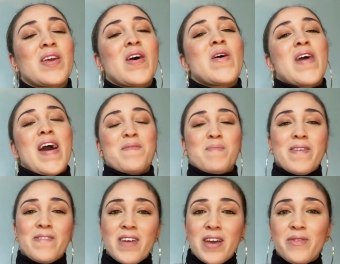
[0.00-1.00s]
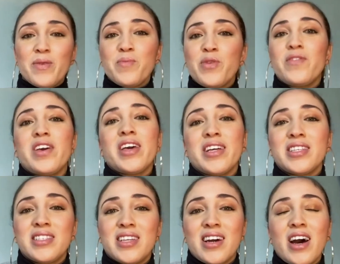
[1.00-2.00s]
Okay, my favorite movie
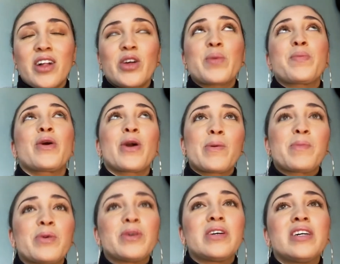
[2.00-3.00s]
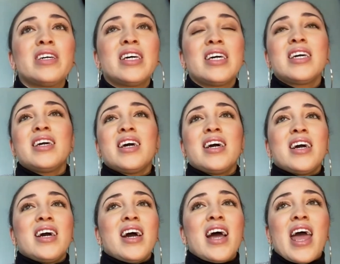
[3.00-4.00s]
is The Color Purple.
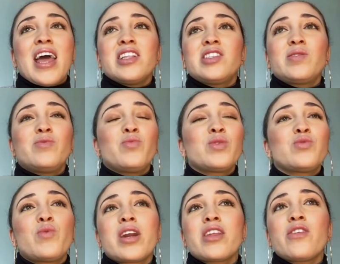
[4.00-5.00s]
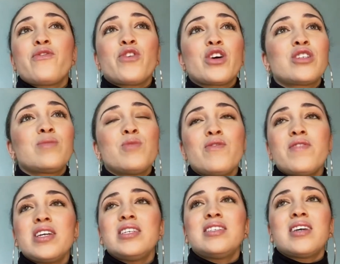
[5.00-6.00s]
It was one of the first
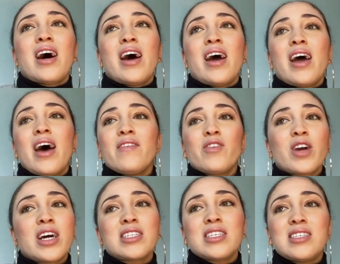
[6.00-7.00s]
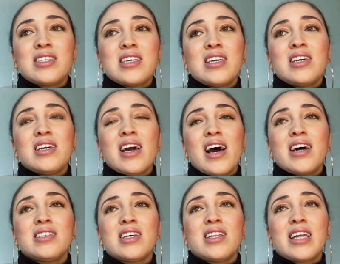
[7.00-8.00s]
movies I ever got to see
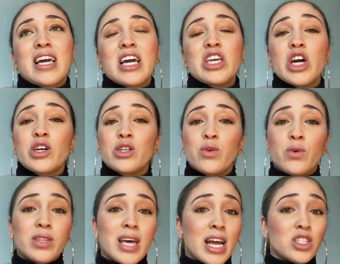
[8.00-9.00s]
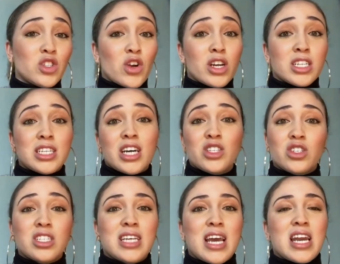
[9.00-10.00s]
as like a young adult that I started to
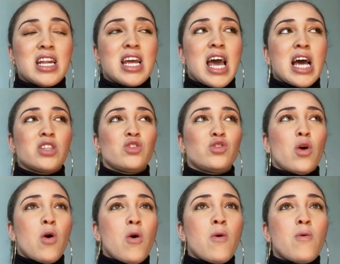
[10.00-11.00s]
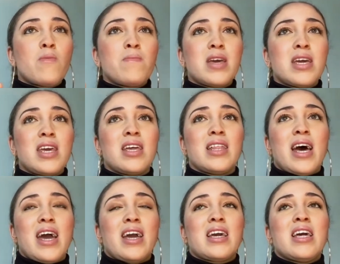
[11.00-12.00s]
understand, and it had so many
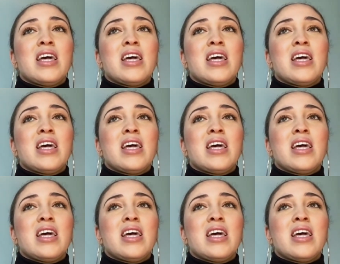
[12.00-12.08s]
like